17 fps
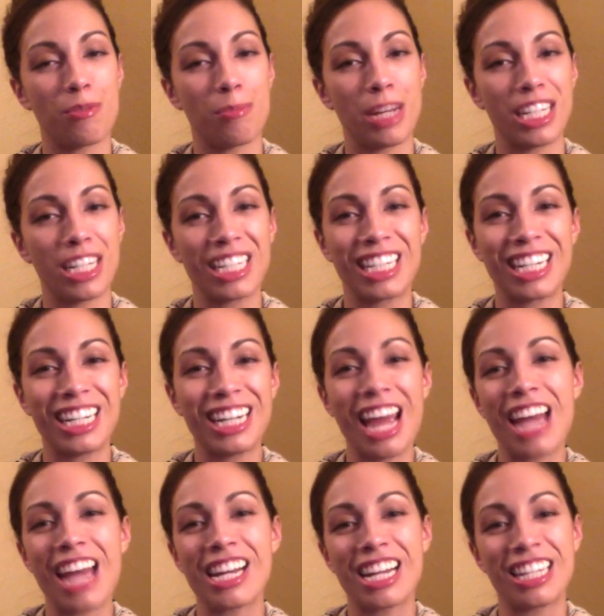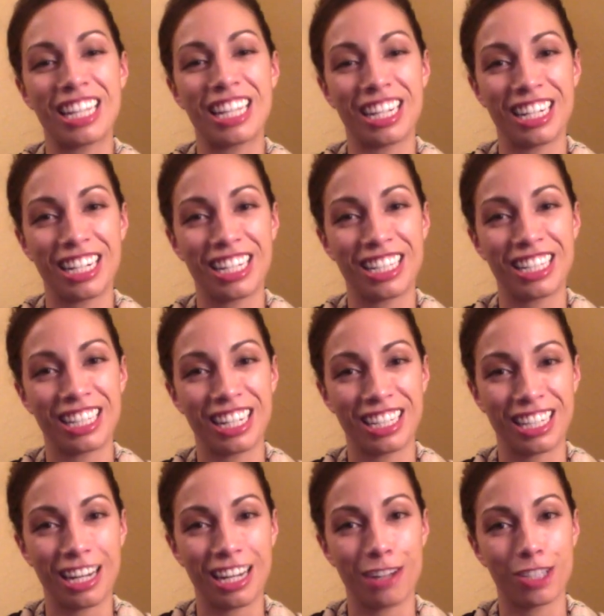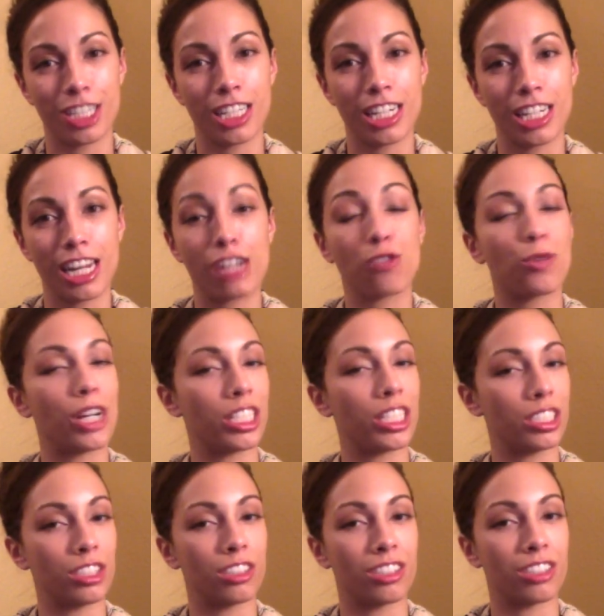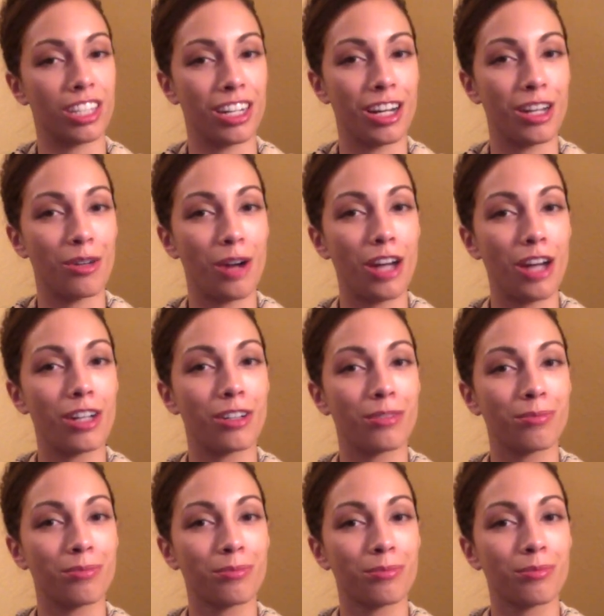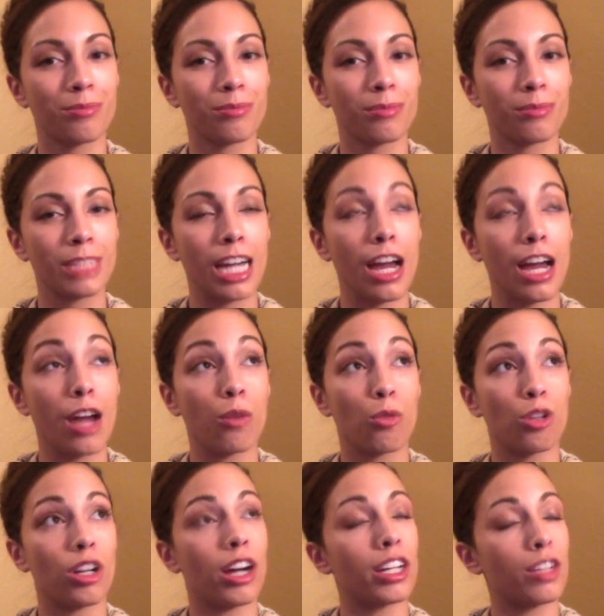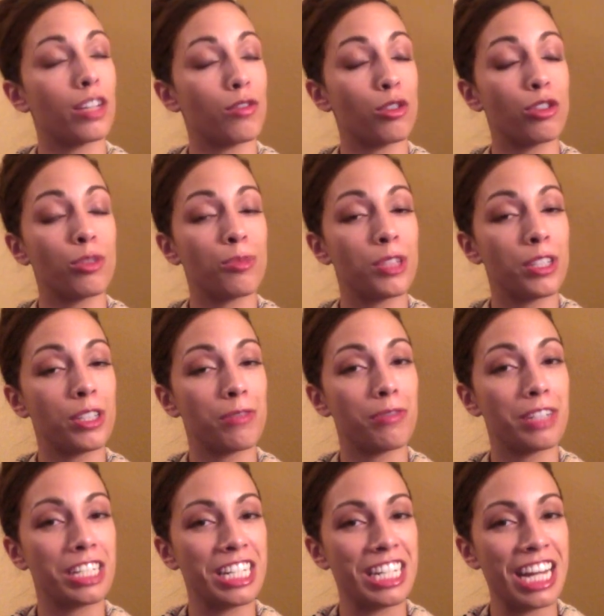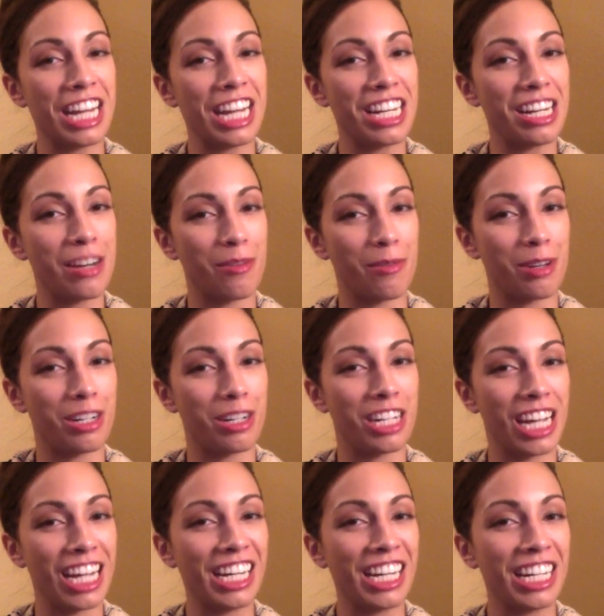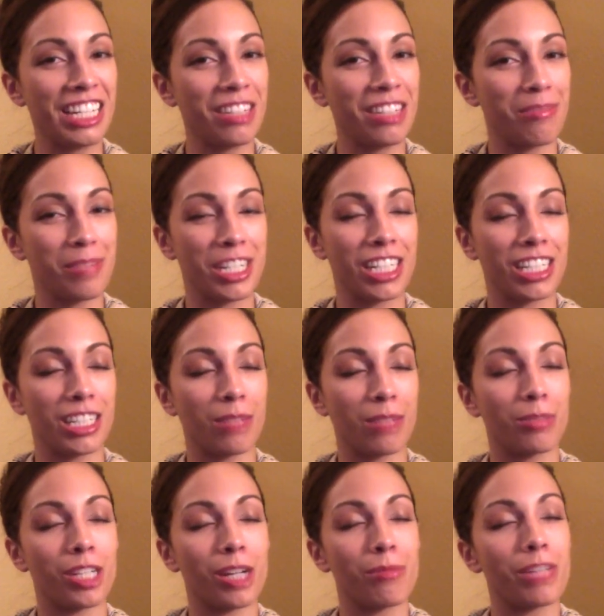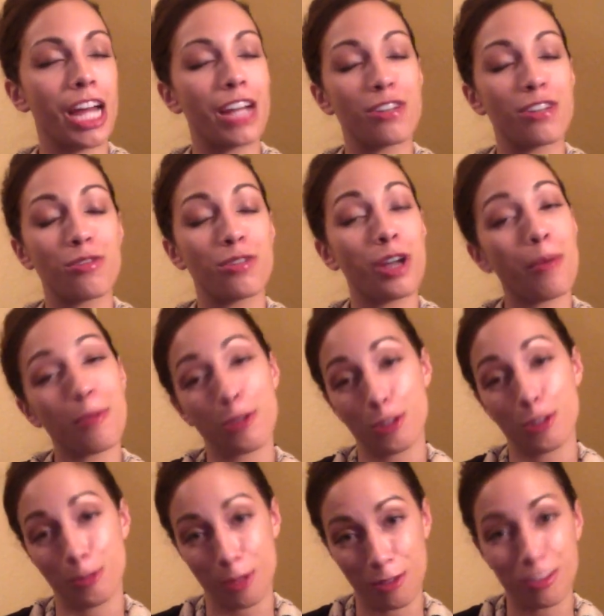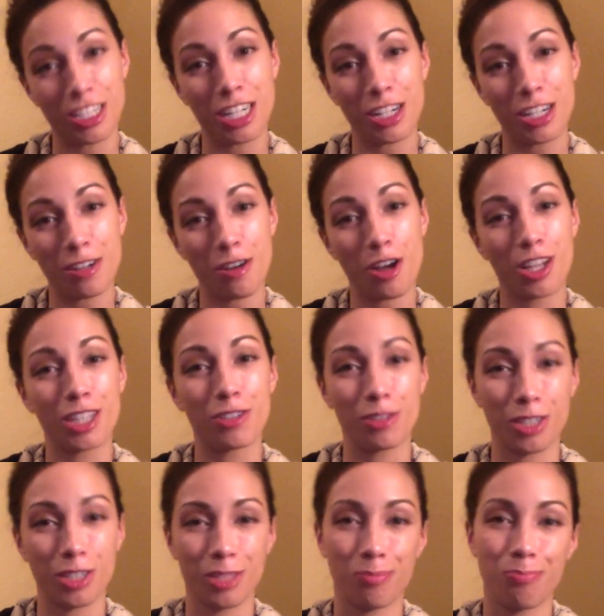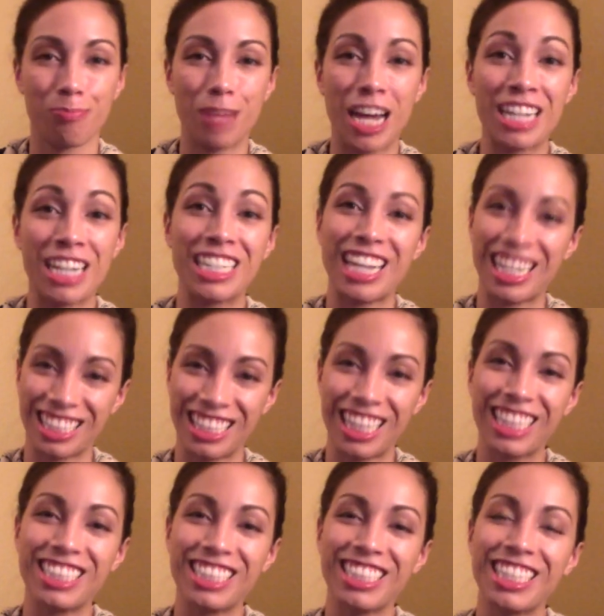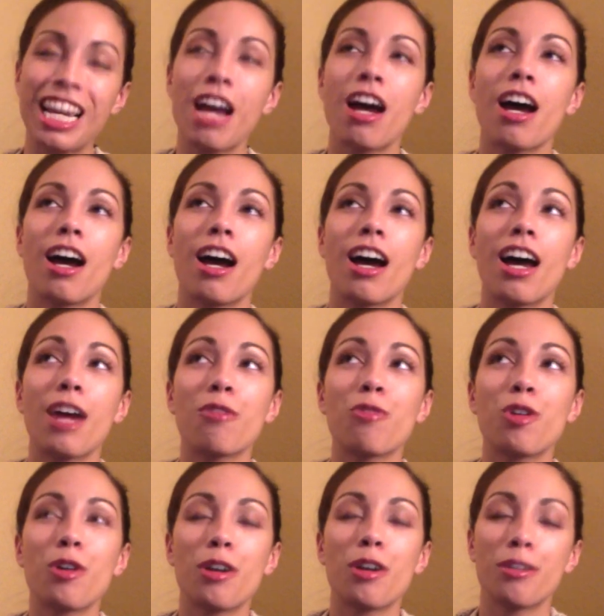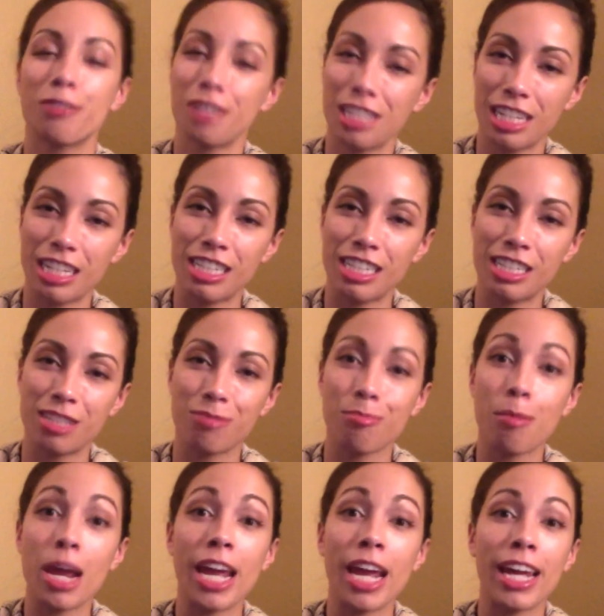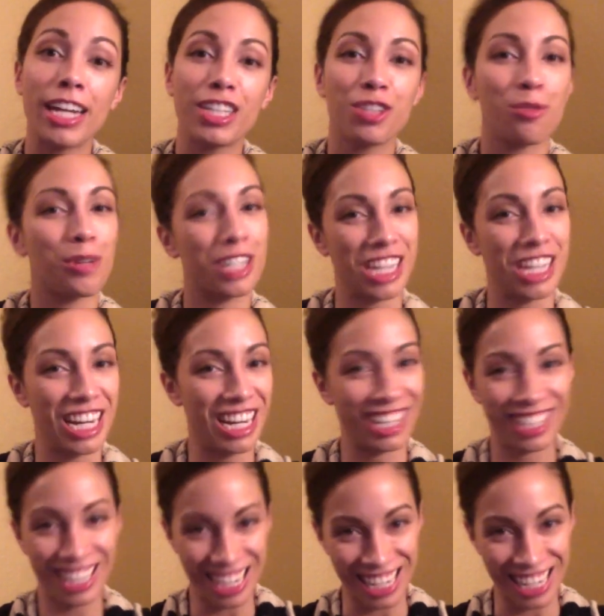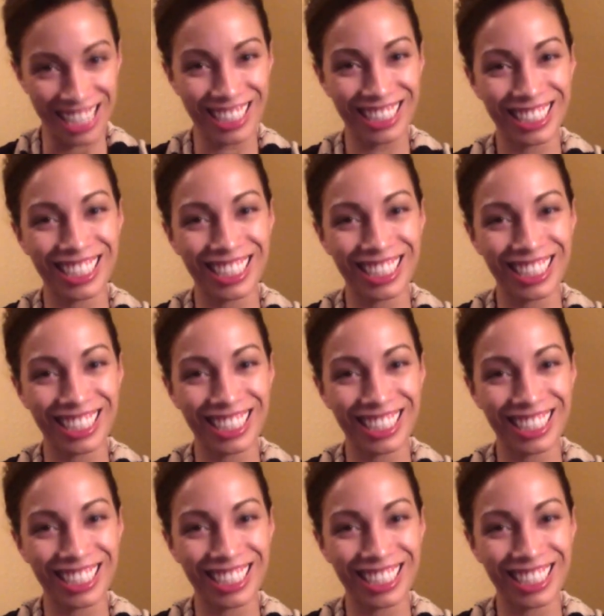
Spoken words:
Pinkston at Identity Insights Counseling in Grand Junction, Colorado. I will not give you a specific date of what day it is because sometimes I do not post my video on those exact dates. I will, however, say it is May 2018.